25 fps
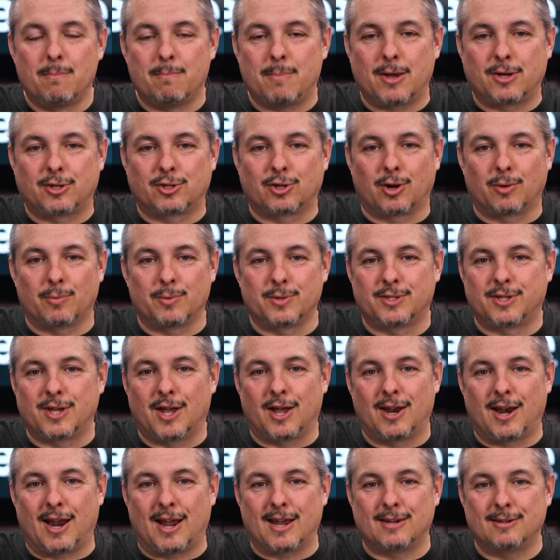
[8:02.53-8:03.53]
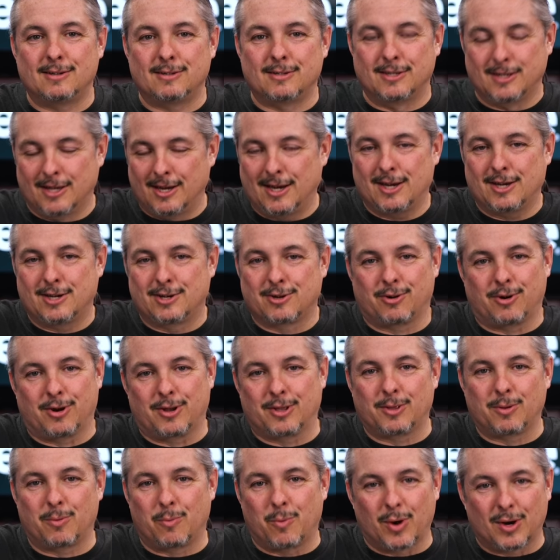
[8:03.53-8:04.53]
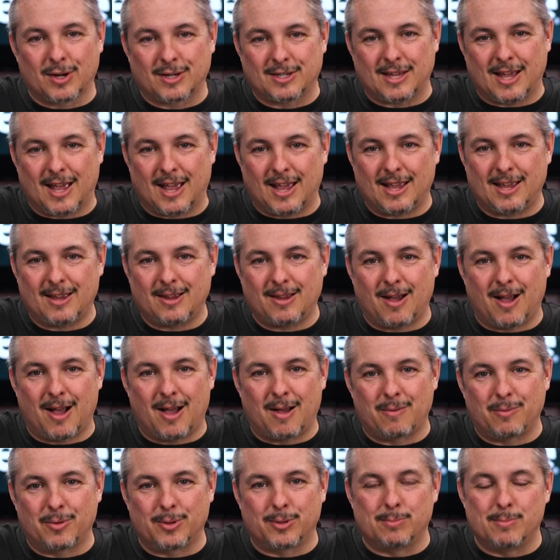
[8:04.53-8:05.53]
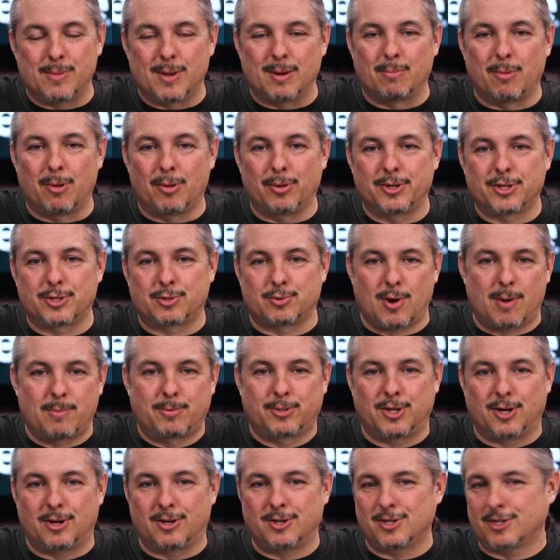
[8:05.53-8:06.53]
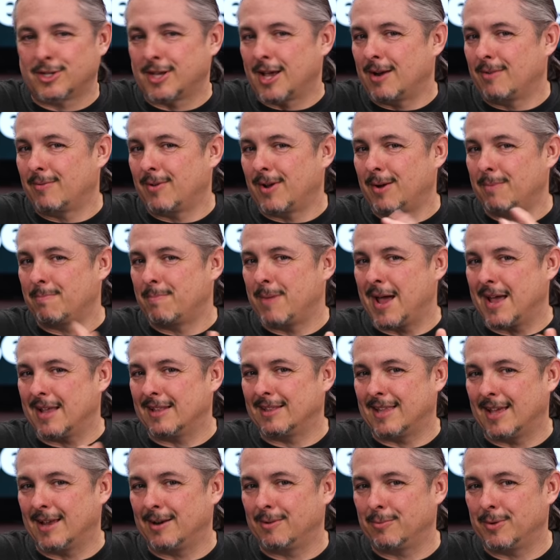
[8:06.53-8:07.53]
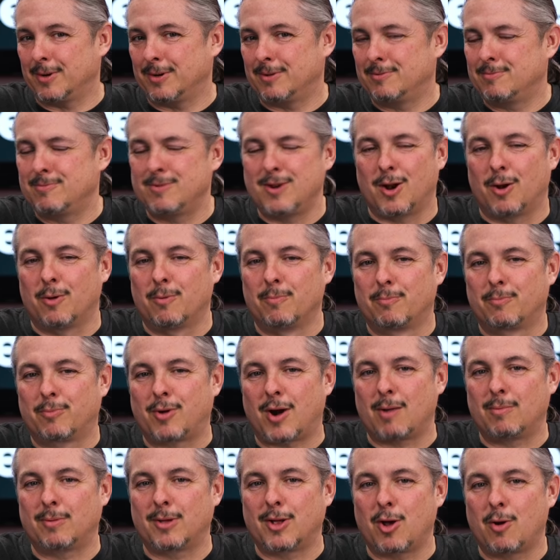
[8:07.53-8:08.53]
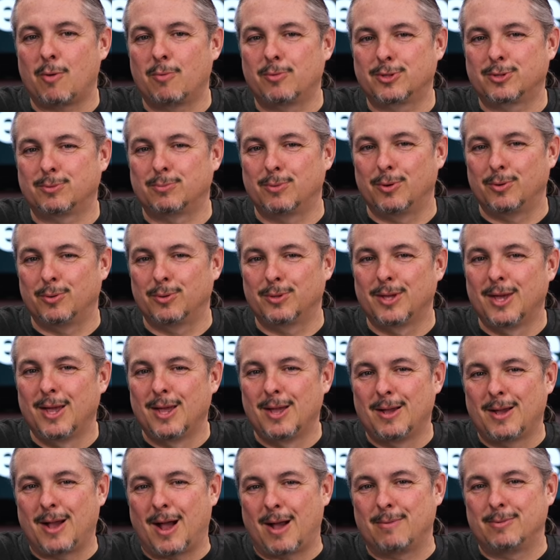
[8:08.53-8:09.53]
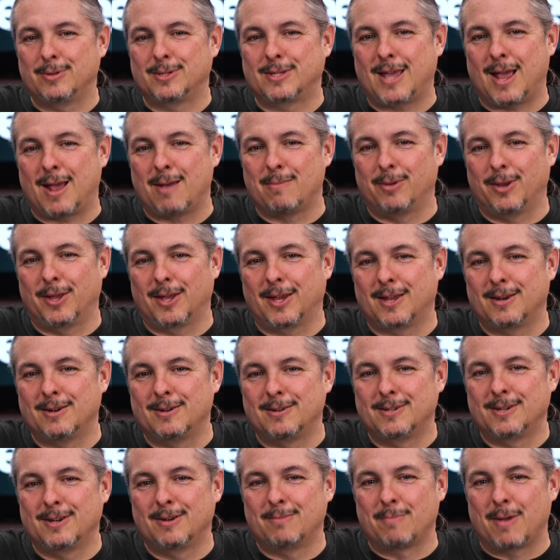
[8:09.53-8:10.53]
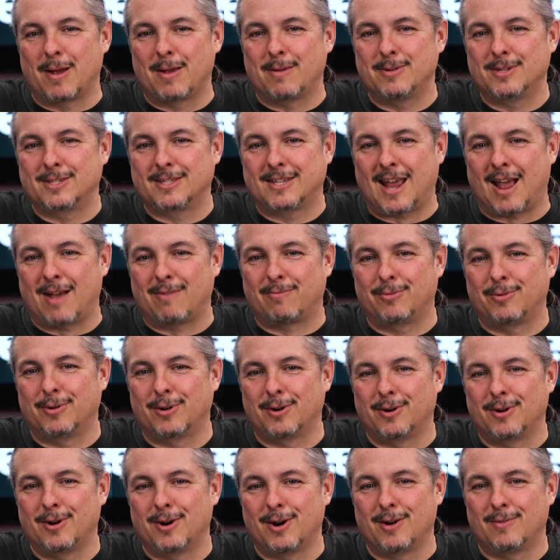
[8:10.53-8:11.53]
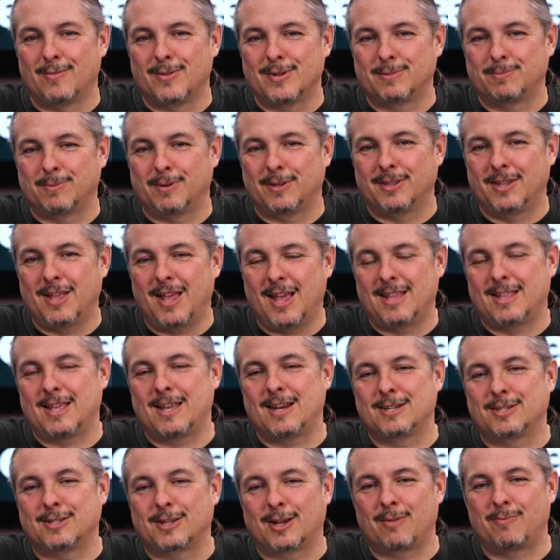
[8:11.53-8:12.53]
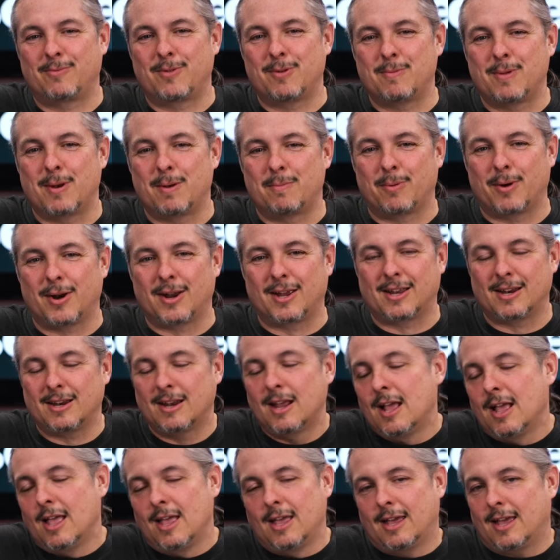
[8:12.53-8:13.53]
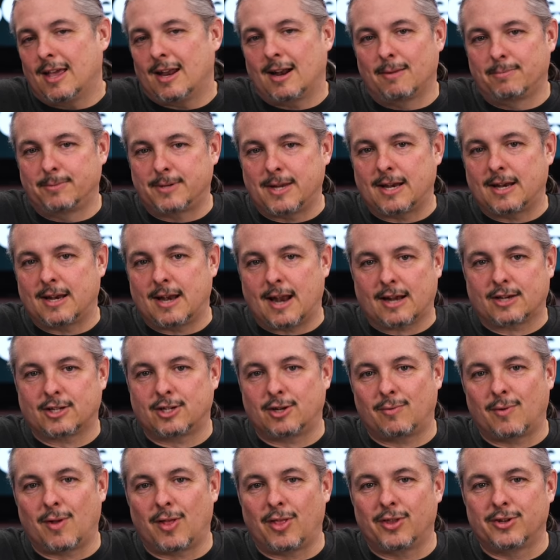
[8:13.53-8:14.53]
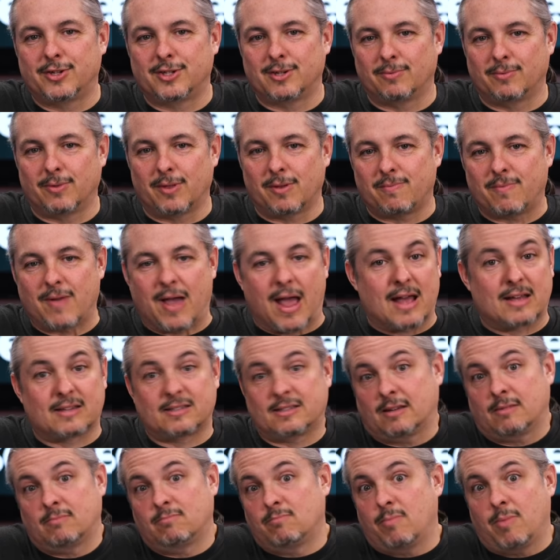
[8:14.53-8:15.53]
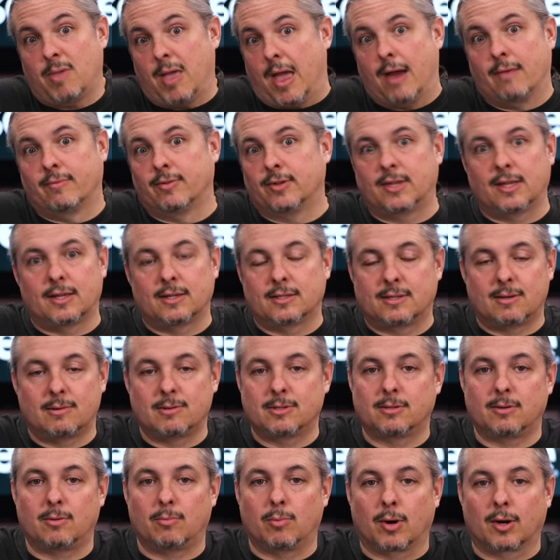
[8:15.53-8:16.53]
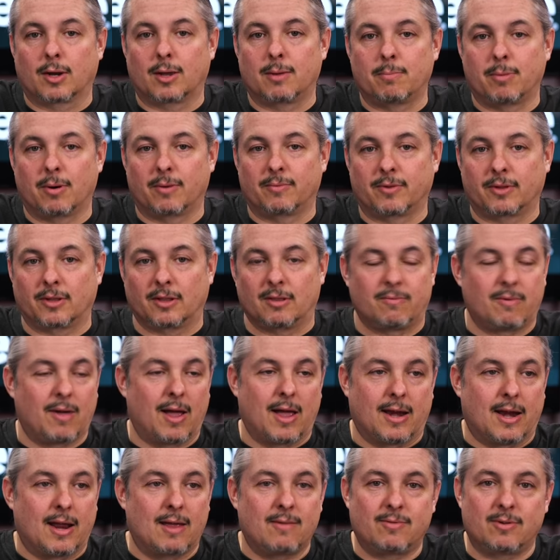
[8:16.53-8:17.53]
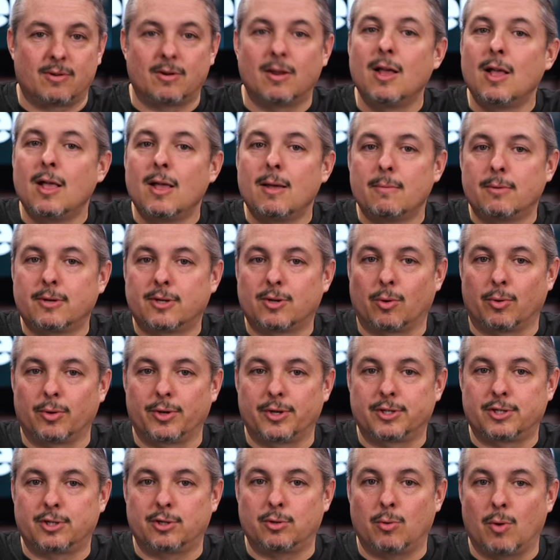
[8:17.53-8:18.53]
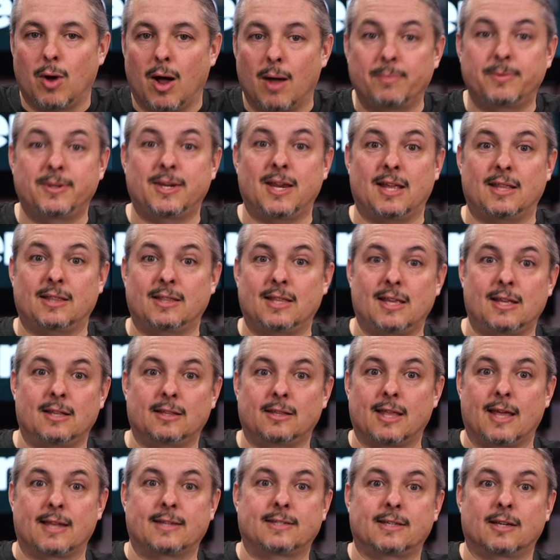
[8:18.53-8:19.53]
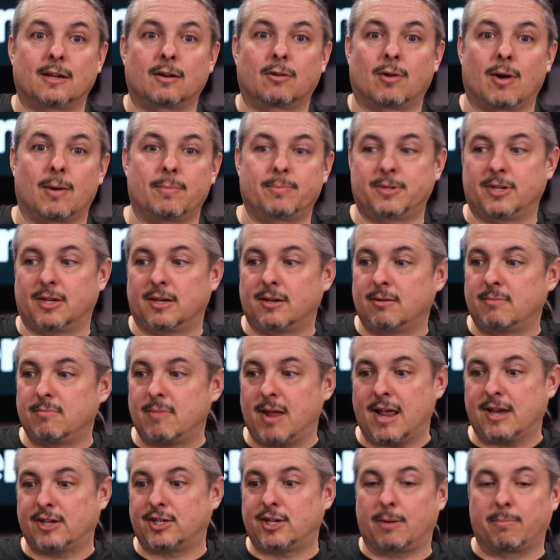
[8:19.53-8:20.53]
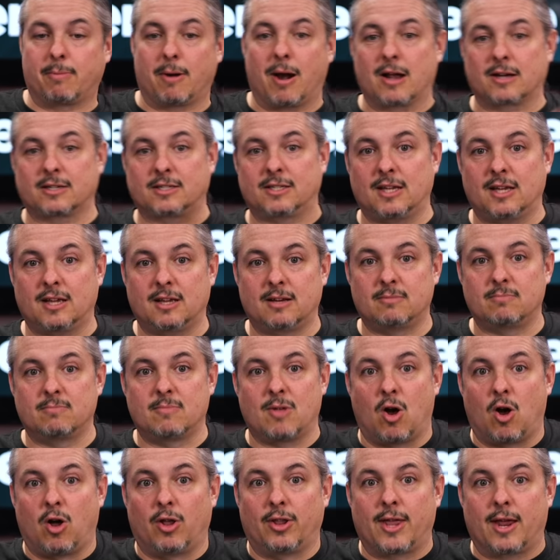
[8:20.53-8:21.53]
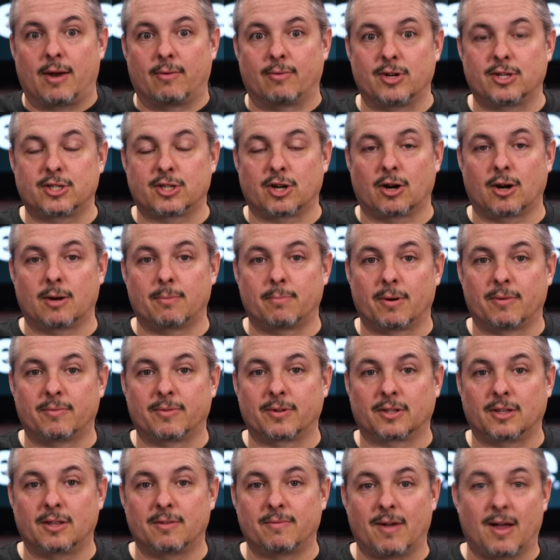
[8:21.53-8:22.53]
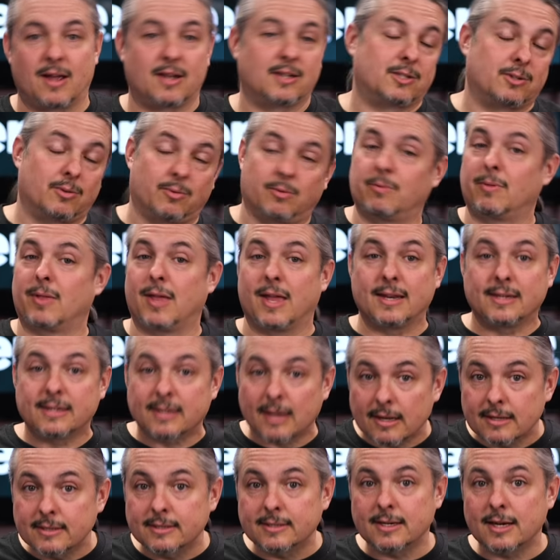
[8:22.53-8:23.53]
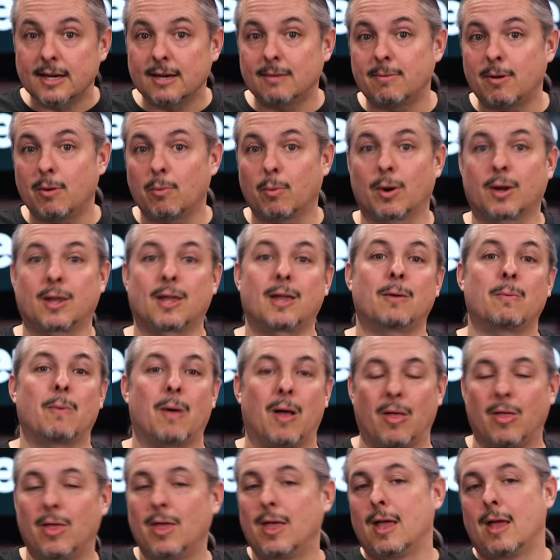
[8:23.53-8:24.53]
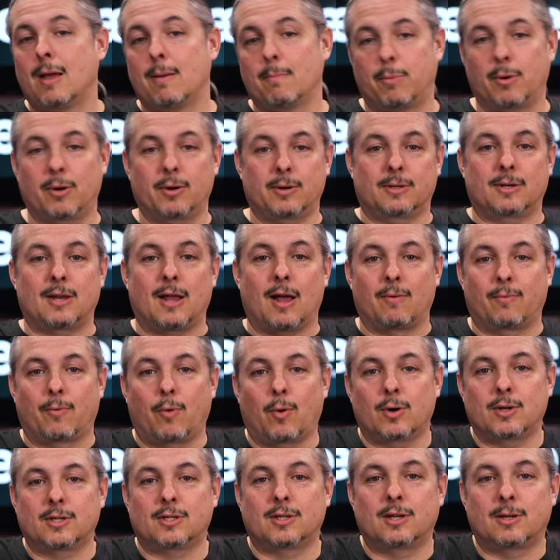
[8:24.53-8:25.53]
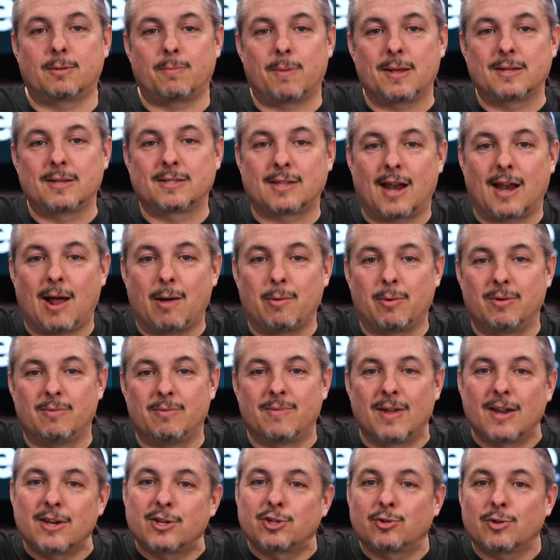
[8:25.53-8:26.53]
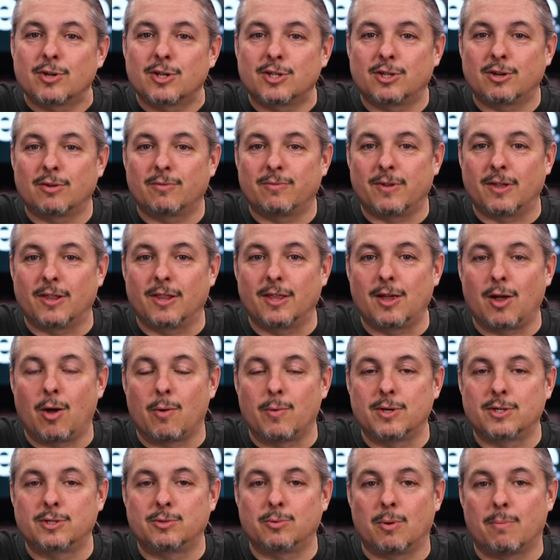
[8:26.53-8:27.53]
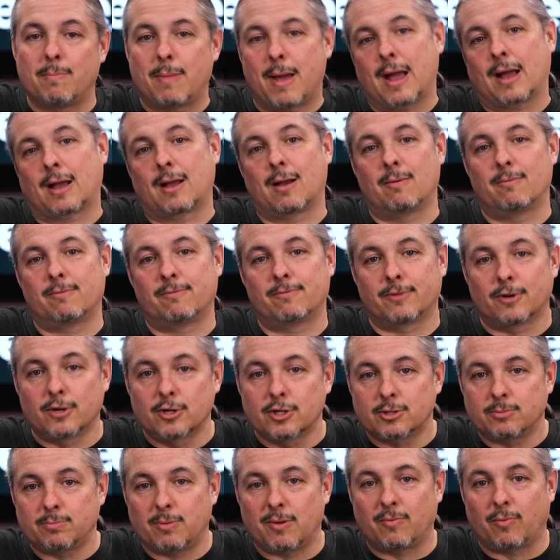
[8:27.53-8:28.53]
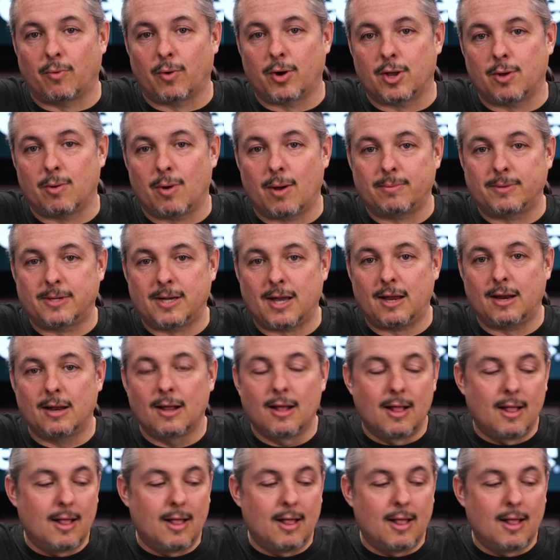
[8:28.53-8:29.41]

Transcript: make sure it was done, I did it during the workday uh, with minimal disruption, just kind of on a bet that it would, you know, probably go smooth. I was gambling and my own staff were nervous, but eh, they just took a few minute break and it updated actually relatively fast and everything seems to be working perfectly fine. I even told it to update the Let's Encrypt and HA proxy and all that restarted perfectly fine. So it does seem to be working well. But of course, it depends on how adventurous you're feeling. Always do a backup first before you update.